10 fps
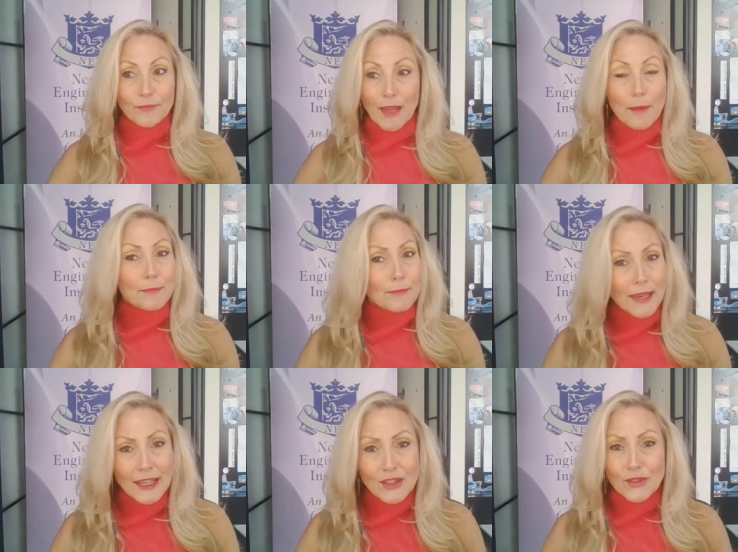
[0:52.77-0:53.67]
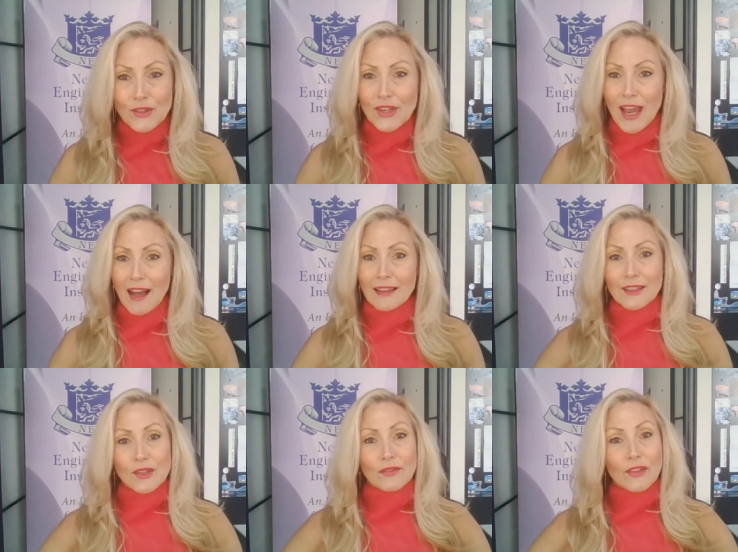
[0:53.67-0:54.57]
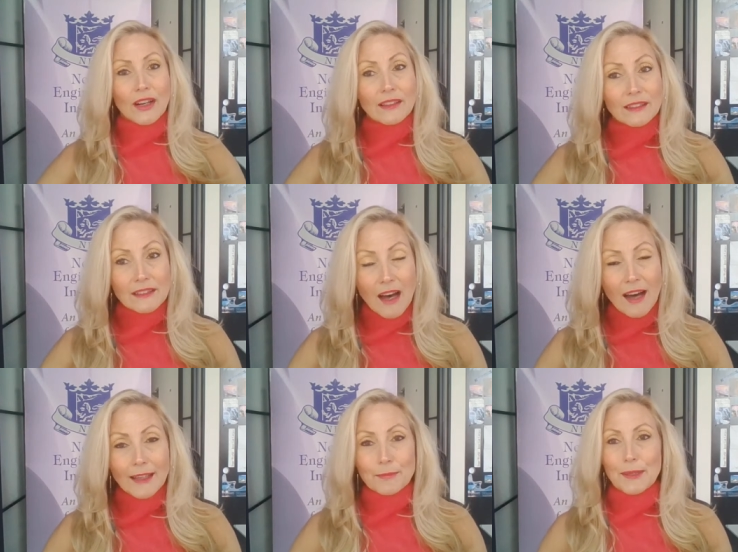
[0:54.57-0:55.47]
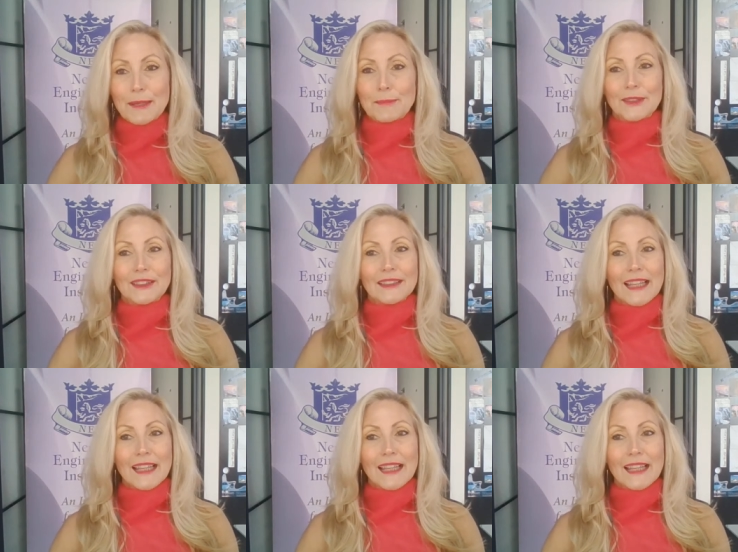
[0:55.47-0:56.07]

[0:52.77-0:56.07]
a major challenge for a lot of people,